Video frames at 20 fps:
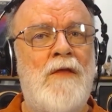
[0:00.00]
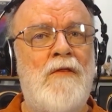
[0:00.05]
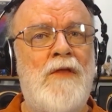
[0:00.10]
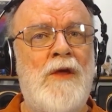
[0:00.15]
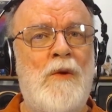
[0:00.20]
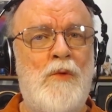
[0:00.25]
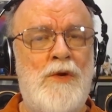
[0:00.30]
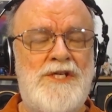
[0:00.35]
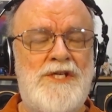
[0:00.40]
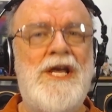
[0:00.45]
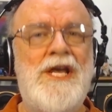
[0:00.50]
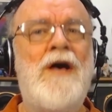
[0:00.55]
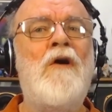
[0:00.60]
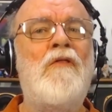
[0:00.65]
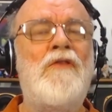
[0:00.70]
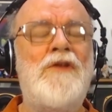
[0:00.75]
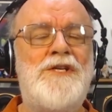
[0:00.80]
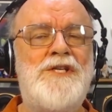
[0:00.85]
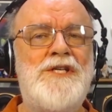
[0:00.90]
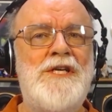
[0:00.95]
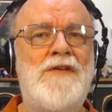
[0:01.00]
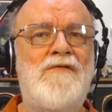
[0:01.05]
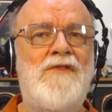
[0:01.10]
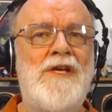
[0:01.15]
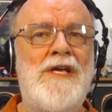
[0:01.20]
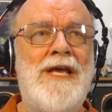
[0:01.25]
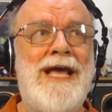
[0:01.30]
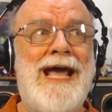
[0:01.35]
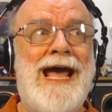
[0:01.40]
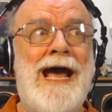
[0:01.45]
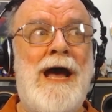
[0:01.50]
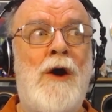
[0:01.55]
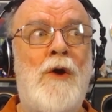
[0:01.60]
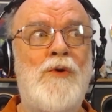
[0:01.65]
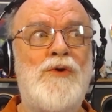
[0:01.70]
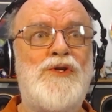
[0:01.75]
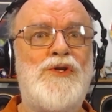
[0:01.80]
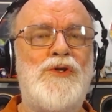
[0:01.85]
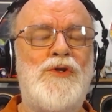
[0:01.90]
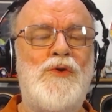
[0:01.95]
that would tell the TV how
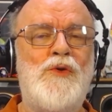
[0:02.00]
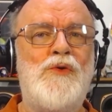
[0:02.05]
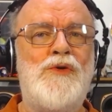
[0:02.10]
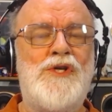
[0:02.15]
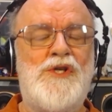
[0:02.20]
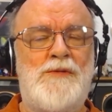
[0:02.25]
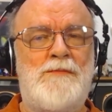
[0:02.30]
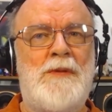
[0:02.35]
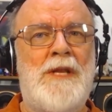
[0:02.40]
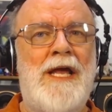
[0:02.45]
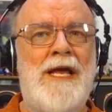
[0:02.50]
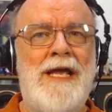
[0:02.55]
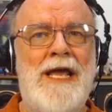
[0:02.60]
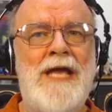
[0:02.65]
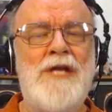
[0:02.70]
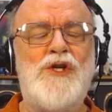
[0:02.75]
to display